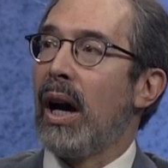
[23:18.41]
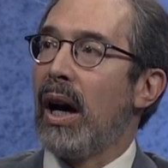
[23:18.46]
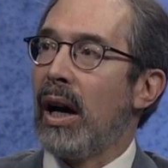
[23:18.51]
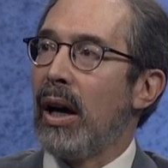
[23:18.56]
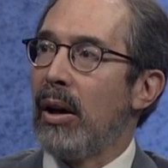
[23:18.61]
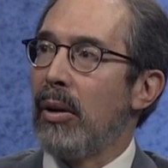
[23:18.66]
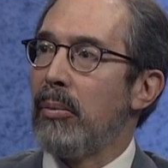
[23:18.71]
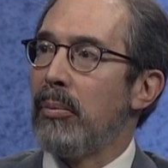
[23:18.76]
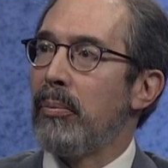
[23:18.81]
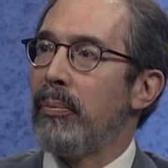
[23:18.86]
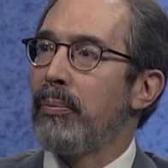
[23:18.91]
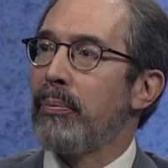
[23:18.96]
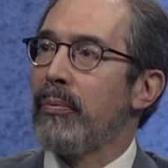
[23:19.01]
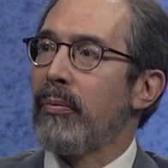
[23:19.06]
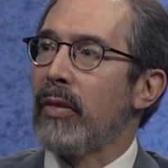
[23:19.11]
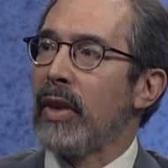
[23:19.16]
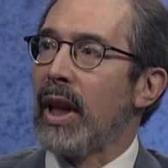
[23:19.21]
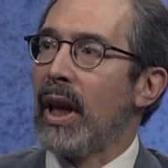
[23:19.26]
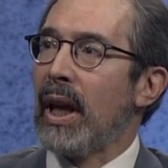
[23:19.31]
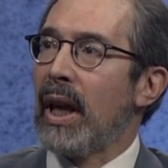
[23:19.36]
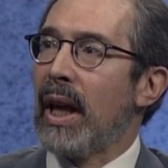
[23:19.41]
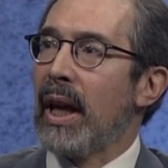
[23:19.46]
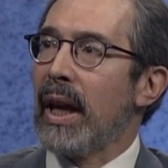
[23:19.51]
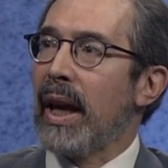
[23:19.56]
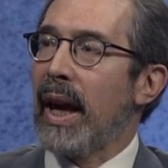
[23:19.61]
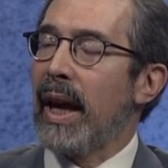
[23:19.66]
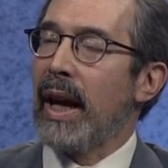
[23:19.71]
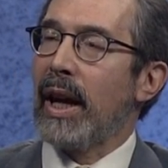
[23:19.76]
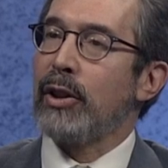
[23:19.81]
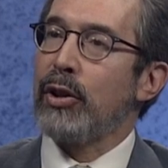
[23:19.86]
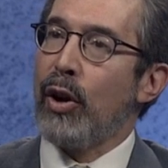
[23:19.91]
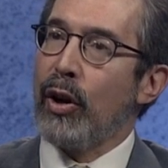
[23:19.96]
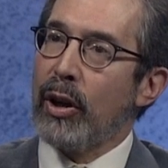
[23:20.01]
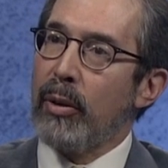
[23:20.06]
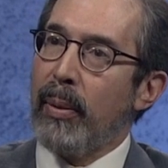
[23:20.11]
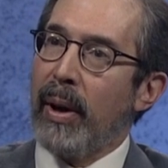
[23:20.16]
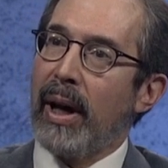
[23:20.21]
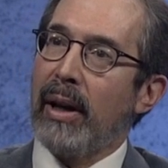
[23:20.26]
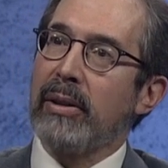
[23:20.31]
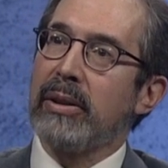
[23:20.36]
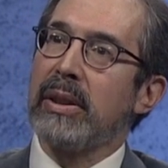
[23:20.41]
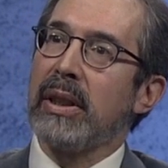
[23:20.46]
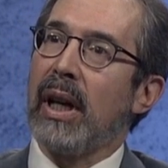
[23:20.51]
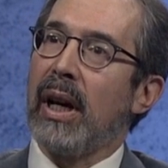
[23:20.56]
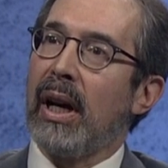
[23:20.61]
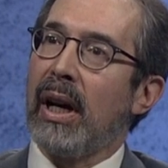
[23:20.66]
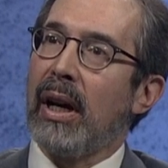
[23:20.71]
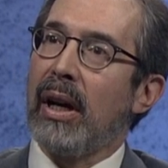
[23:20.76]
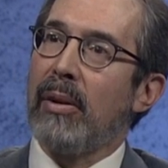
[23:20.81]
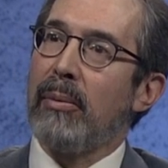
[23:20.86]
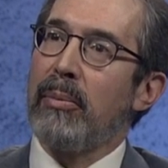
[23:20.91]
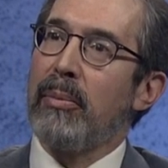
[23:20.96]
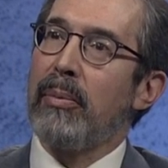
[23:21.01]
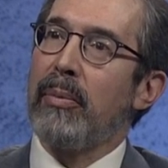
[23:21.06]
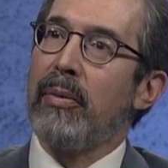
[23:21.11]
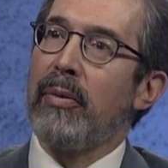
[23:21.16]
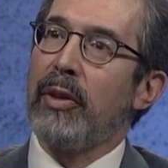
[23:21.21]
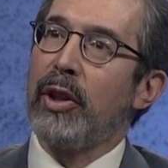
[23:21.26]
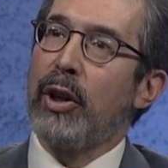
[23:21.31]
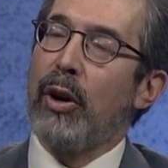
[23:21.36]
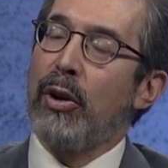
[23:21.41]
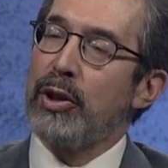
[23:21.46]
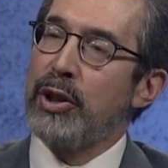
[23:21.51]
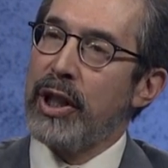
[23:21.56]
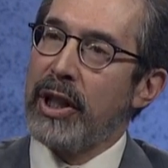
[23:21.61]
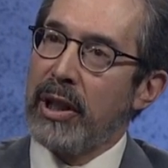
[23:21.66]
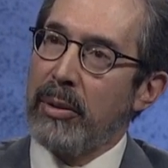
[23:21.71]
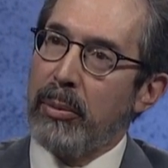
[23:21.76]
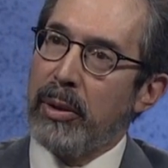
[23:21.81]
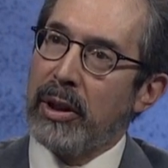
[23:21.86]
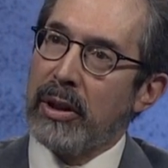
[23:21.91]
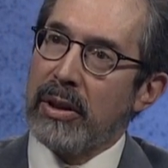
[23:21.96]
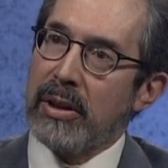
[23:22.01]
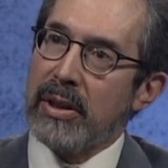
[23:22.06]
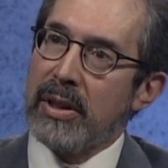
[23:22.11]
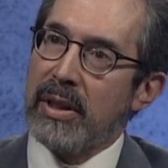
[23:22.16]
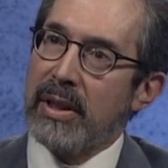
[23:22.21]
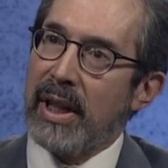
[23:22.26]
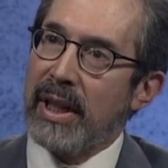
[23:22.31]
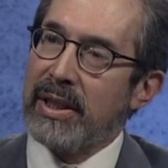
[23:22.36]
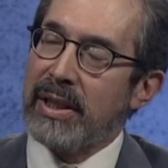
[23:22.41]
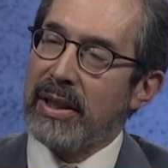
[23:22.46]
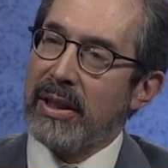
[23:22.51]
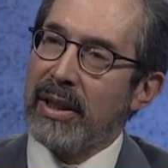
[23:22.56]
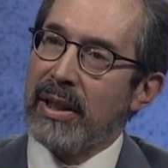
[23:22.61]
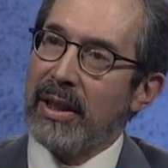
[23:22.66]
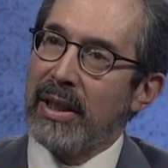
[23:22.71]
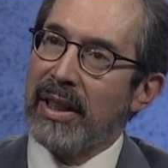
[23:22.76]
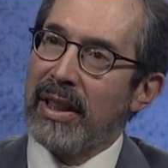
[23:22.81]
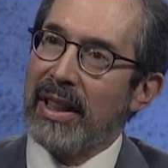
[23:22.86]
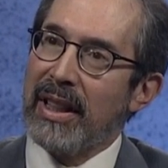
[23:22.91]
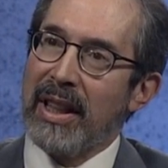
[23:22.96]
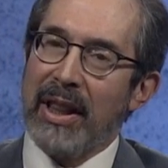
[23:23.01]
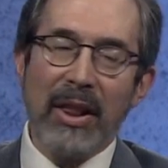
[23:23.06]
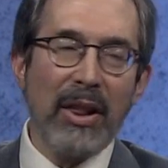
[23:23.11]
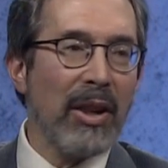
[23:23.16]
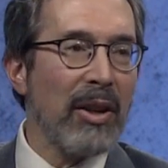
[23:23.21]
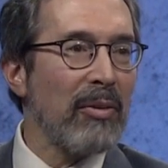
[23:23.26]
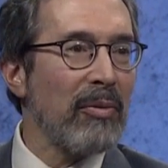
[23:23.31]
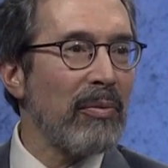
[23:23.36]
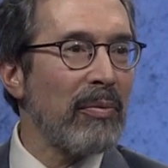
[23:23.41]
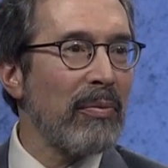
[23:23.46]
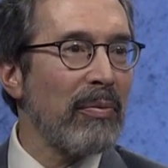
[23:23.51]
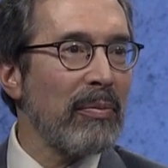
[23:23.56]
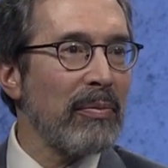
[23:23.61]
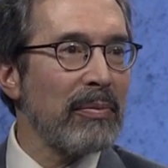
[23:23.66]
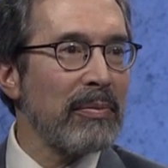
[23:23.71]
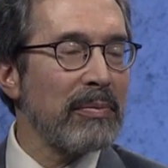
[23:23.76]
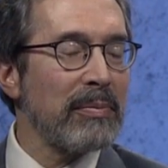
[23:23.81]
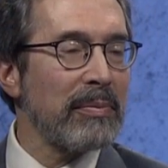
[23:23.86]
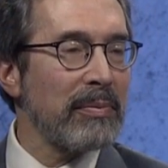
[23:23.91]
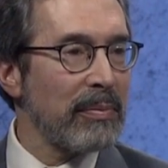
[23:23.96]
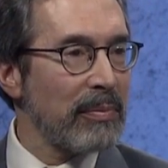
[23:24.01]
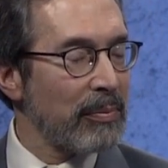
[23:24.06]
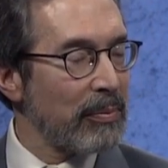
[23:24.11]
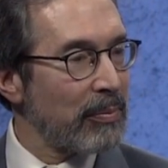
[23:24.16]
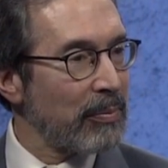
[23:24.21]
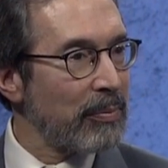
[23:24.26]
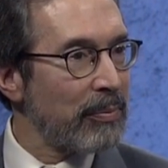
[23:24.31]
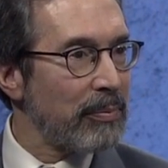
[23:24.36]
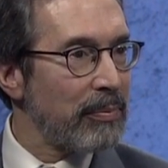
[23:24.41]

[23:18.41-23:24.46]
Can I talk about negotiating bills? Wait. Can you talk about negotiating bills?